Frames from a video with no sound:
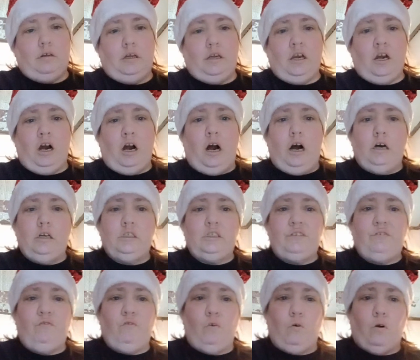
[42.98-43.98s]
Calls
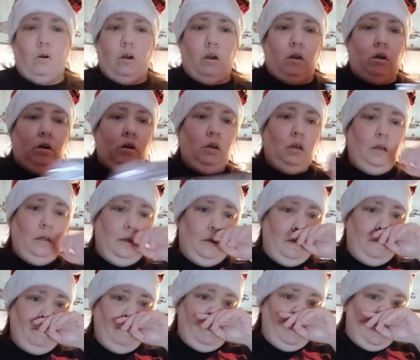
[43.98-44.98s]
for
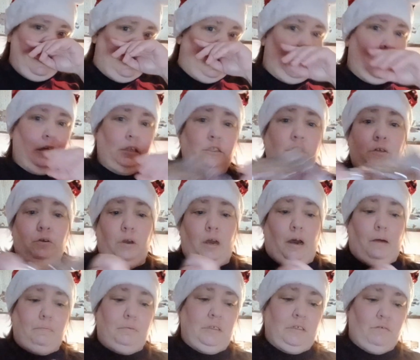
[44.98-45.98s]
2
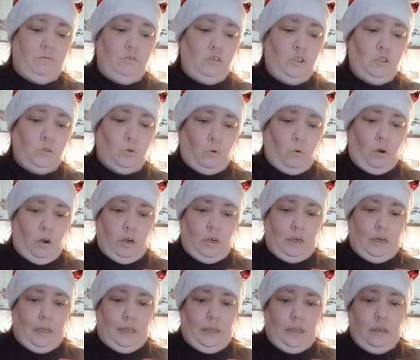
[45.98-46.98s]
cups of
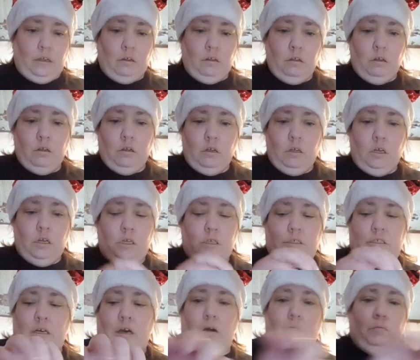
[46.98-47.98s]
shortening.
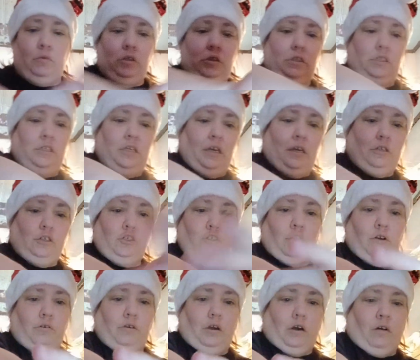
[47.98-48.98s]
So I'm going to
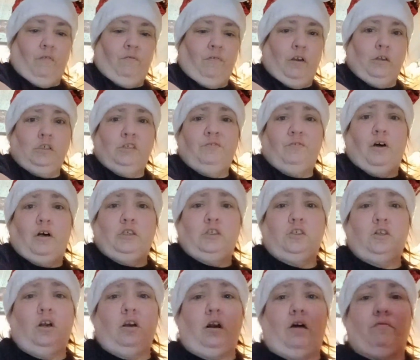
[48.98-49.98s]
show y'all. First of all,
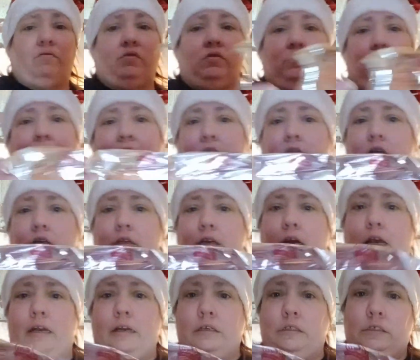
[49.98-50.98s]
start off with clean
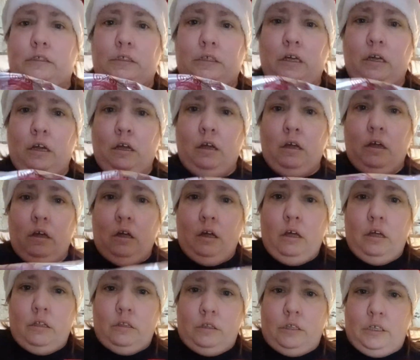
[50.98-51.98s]
hands.
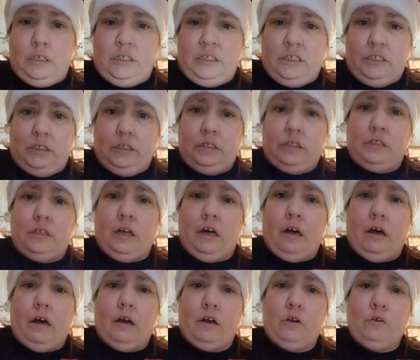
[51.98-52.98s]
This is
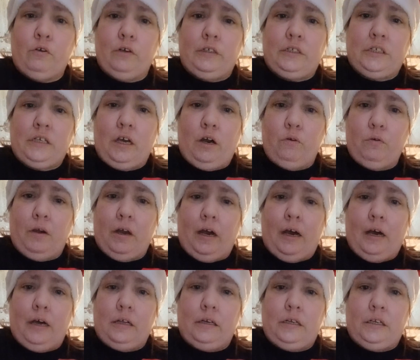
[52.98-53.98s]
the Crisco
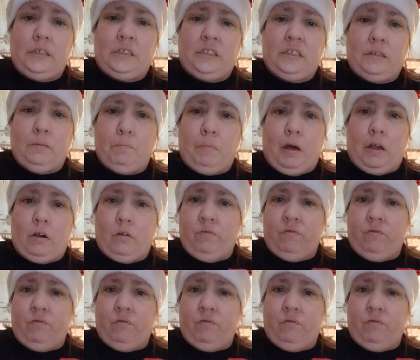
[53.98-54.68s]
kind. It's the butter